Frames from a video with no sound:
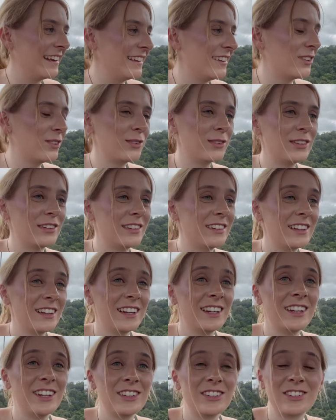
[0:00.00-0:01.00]
This was
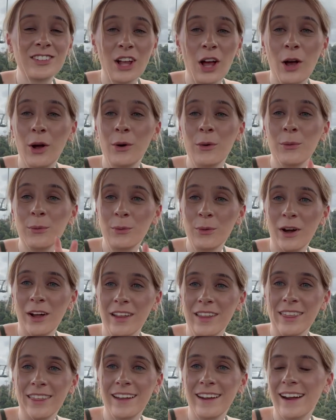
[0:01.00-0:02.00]
so
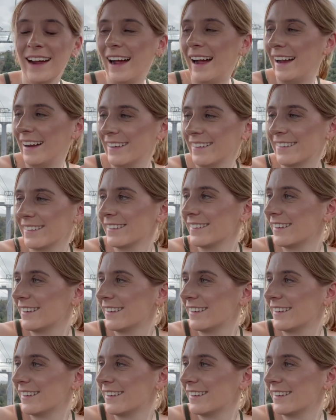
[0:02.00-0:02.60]
worth it, and